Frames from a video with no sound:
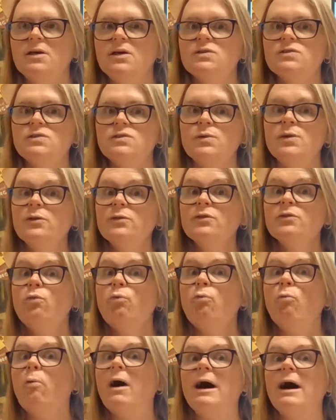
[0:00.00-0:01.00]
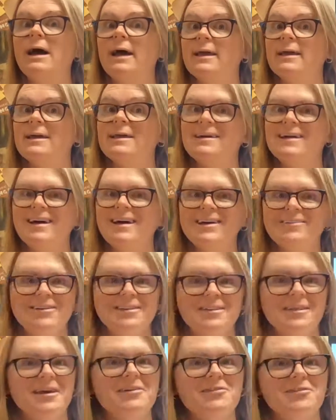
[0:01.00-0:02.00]
So here's why I
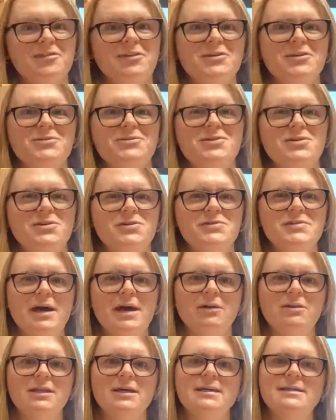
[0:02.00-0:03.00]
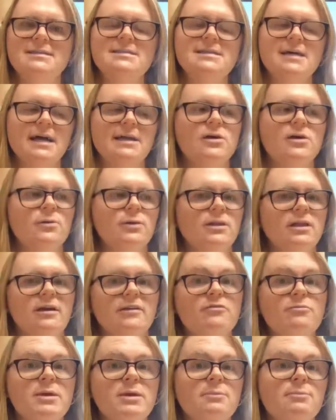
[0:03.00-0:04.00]
would like for you to use outlines. I know a lot
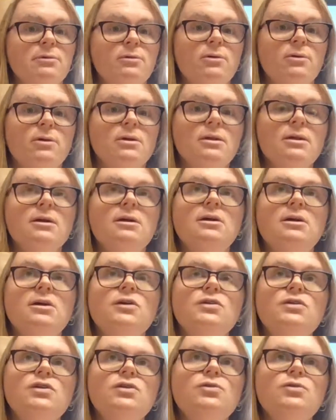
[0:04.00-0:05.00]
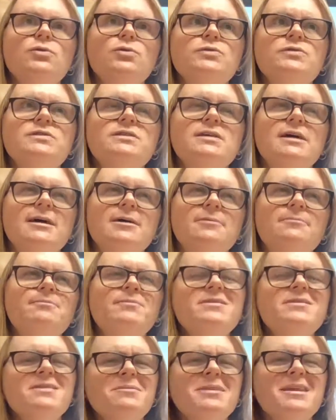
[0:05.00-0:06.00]
of people use
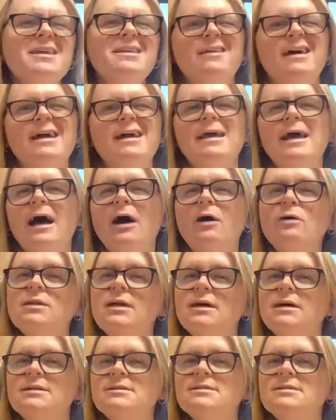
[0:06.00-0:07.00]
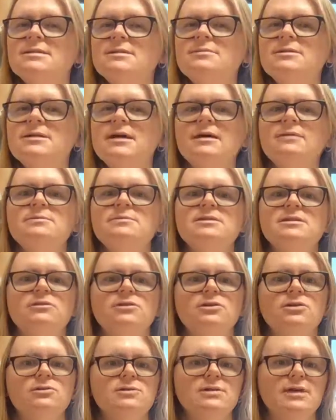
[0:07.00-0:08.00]
something like outlines. Sometimes
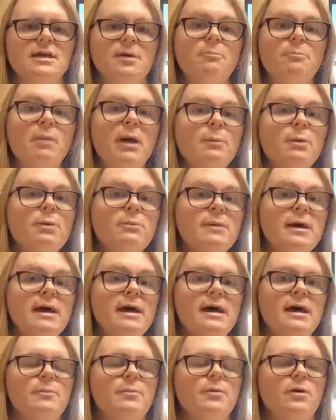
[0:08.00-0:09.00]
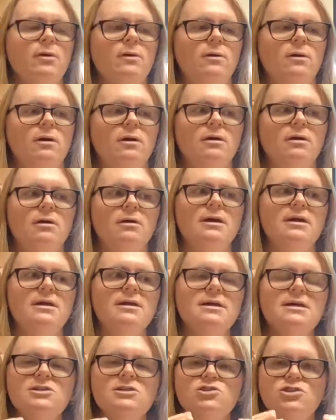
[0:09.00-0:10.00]
they'll use like a bubble map or
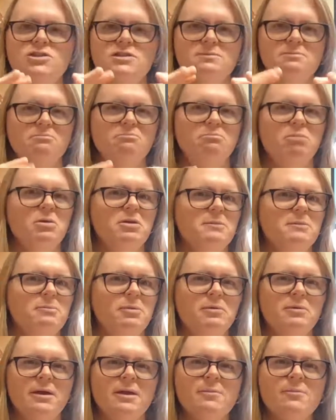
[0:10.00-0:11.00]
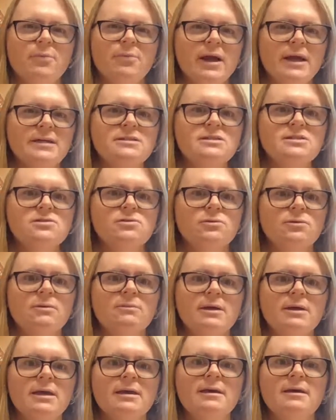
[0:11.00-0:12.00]
just bullet point
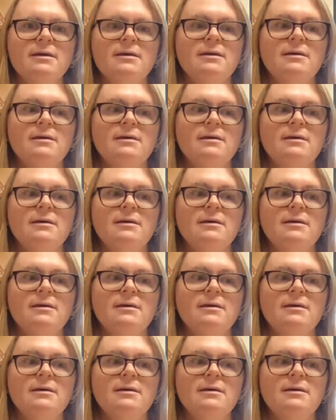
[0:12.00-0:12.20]
brainstorming.